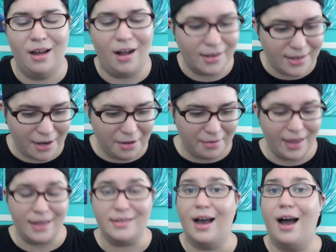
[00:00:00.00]
I'll tell you
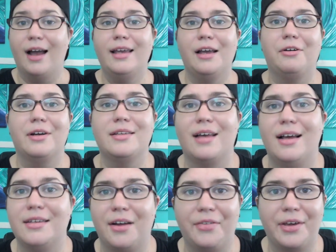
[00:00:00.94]
this, I get
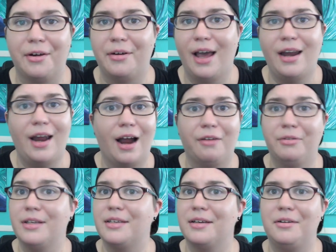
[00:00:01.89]
criticized on the internet
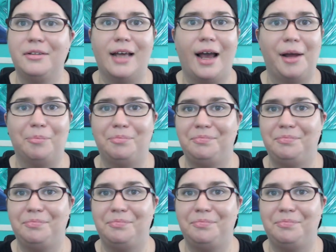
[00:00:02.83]
every single day.